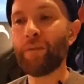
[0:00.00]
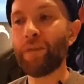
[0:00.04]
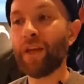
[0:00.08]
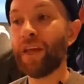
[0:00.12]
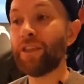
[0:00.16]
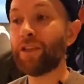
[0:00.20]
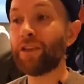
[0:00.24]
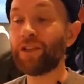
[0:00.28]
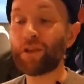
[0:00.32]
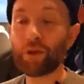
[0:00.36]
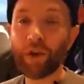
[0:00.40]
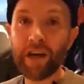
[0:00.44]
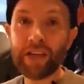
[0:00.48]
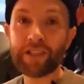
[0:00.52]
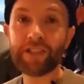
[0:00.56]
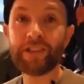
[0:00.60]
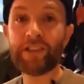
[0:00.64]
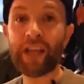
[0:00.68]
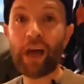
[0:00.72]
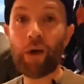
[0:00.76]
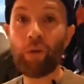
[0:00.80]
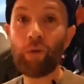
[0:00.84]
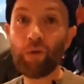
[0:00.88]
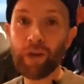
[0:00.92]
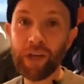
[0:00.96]
in the direction
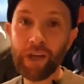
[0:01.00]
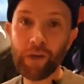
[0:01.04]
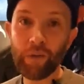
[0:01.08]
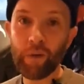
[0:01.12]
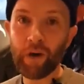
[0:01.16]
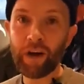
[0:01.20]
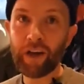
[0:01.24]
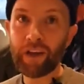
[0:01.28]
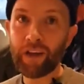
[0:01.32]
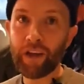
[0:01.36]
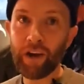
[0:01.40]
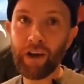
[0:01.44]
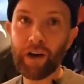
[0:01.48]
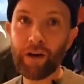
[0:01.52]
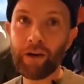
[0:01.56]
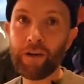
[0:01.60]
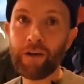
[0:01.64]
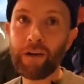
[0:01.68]
that we want to go,